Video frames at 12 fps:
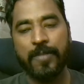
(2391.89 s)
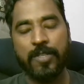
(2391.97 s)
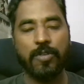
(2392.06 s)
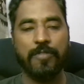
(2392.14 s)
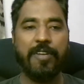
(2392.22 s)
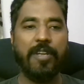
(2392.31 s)

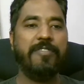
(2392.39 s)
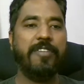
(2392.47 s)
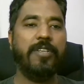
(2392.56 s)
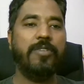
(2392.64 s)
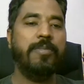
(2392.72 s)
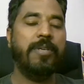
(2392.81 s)
So feel
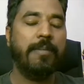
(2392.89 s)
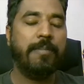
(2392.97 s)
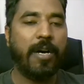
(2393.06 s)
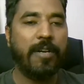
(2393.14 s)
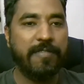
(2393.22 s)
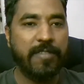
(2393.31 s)
free to be a
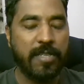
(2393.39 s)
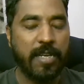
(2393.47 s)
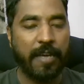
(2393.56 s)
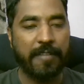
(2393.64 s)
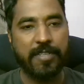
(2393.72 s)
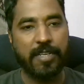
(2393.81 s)
part of this
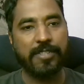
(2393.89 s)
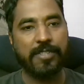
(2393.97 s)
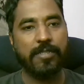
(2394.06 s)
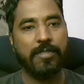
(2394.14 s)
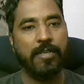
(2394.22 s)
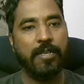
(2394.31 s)
live
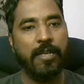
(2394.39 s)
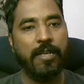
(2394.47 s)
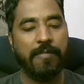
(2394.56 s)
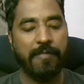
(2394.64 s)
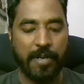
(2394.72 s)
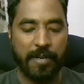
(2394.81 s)
session
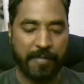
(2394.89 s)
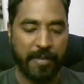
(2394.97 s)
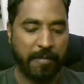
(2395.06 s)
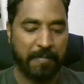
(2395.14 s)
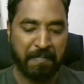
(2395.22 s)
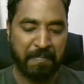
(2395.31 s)
where
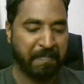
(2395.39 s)
we